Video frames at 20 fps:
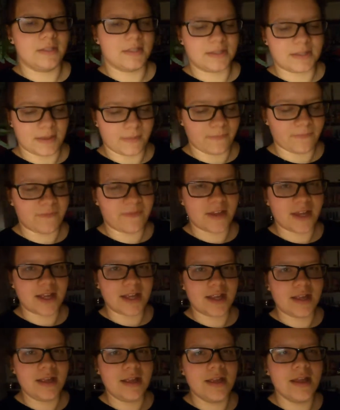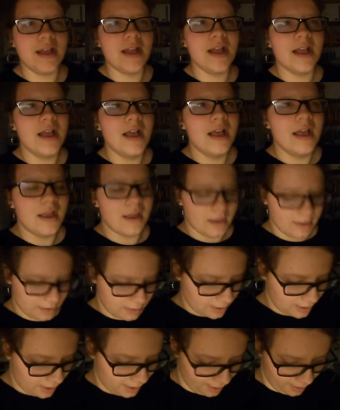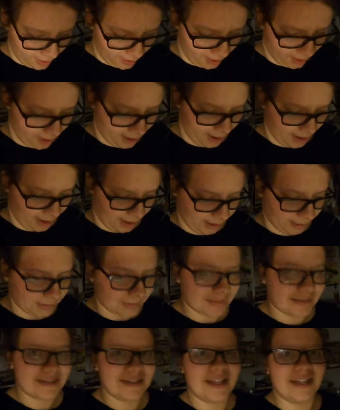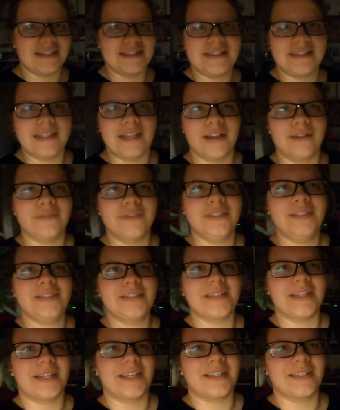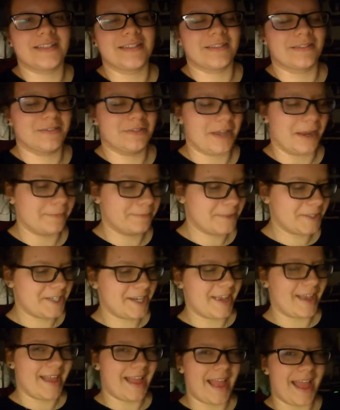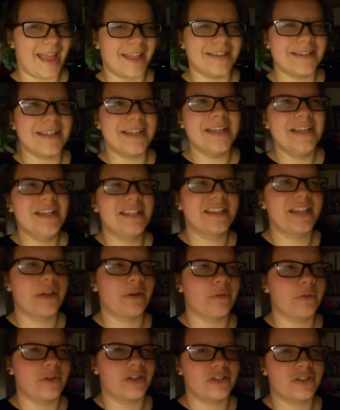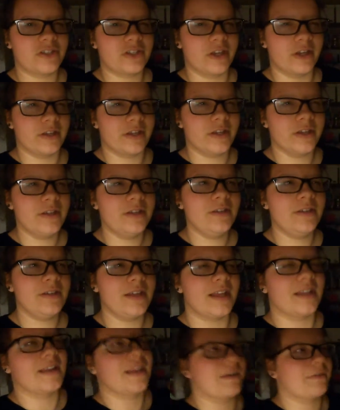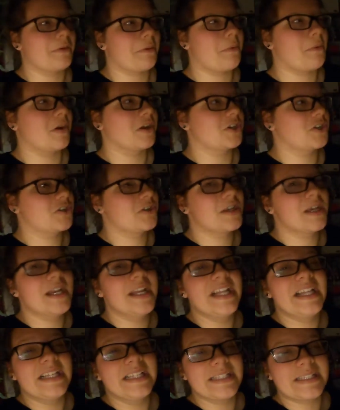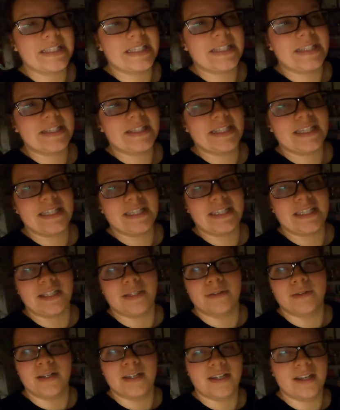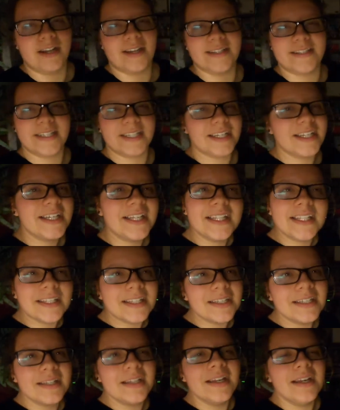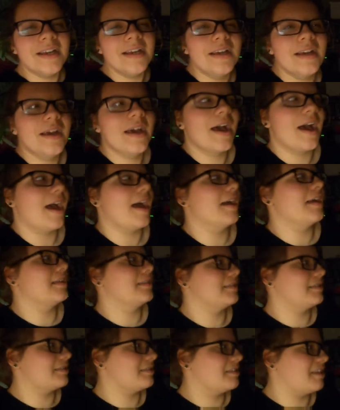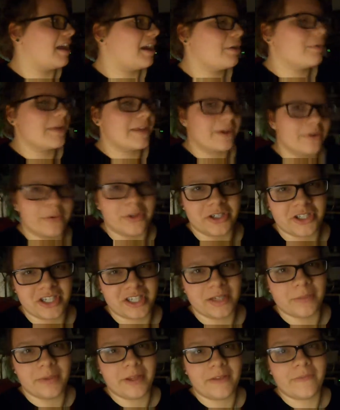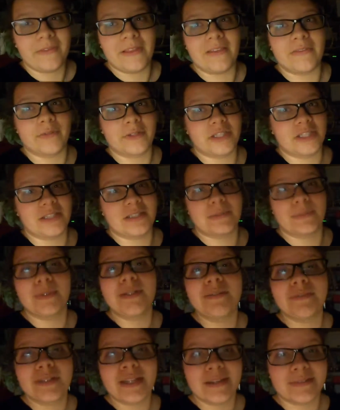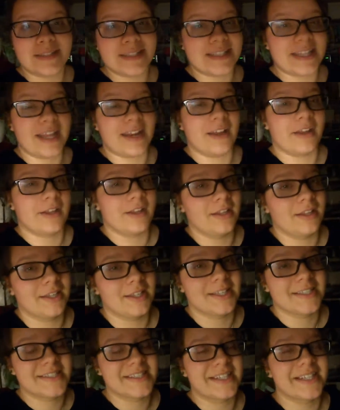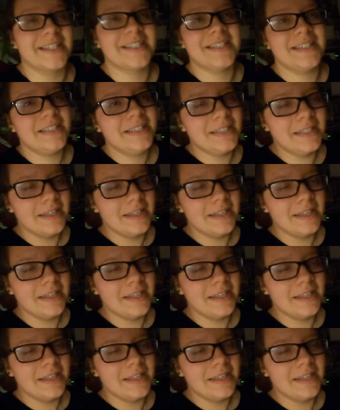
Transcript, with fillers: something and that's the oven saying it's on temperature and then we watched Cocoon and then we watched Sissi, the Junge Kaiserin and now we are watching The Big Thief which is one of the gifts that I got last night